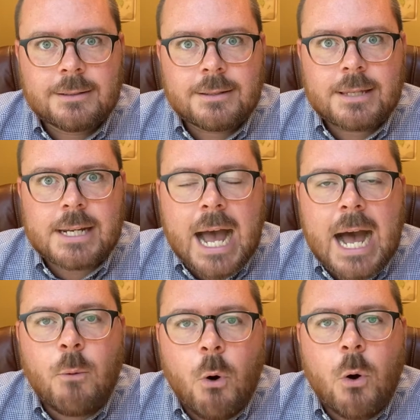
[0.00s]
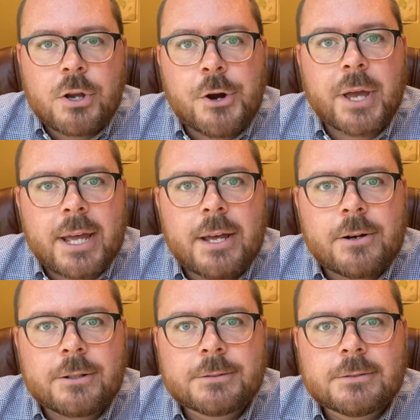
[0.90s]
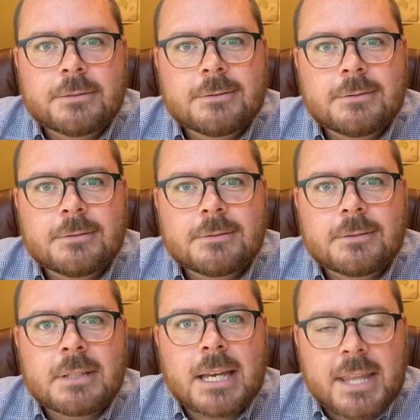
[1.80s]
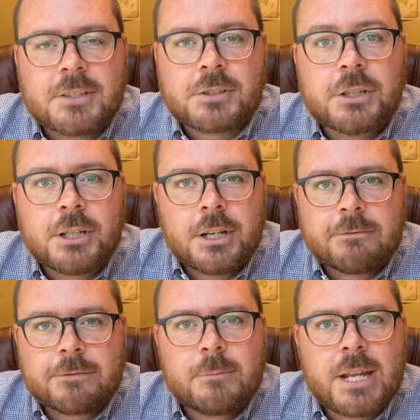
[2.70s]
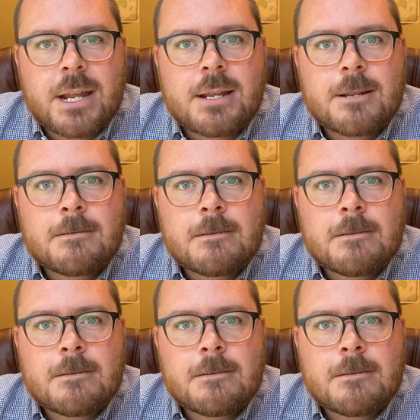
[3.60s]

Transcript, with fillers: then I won't go to hell. And that's good enough for me.